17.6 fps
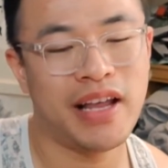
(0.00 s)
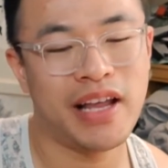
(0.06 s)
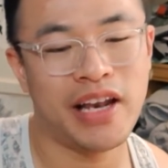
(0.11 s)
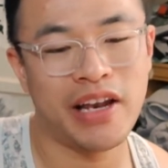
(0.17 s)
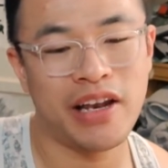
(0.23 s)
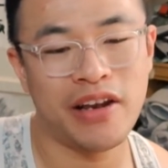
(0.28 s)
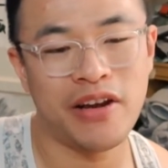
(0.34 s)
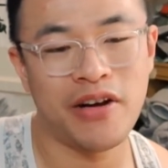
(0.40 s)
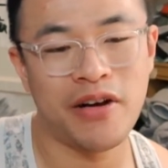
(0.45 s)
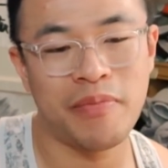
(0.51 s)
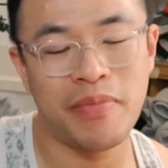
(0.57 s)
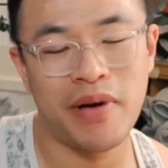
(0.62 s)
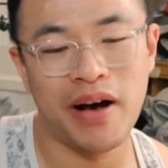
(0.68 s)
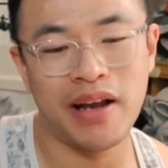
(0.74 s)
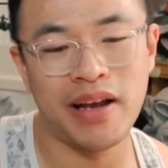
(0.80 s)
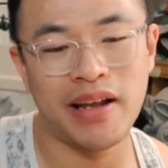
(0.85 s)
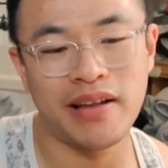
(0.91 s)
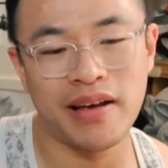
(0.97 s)
then your
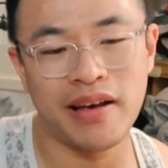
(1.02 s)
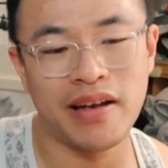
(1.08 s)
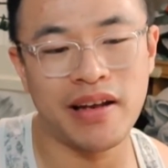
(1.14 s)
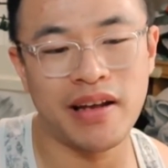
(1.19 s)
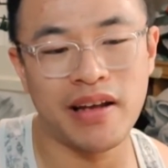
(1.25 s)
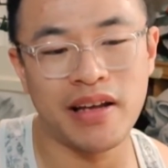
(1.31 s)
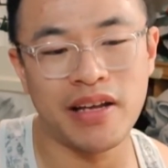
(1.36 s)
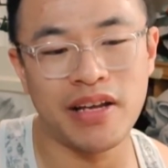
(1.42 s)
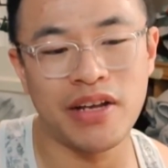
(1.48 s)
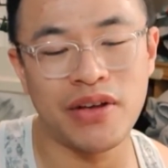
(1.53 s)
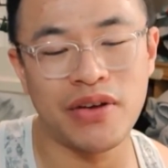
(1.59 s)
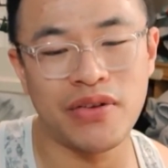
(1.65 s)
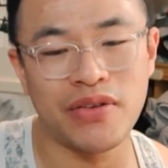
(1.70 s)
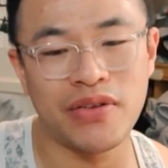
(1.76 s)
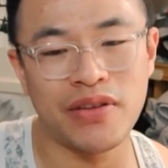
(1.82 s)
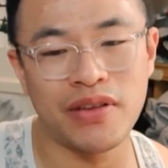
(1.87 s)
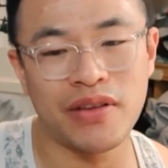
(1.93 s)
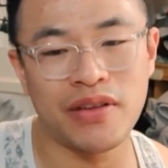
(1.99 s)
body's going to
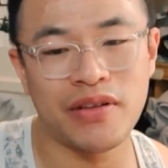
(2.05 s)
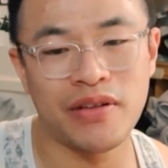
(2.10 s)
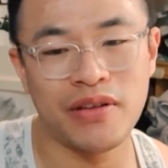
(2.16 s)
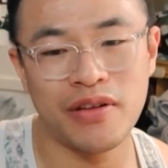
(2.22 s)
use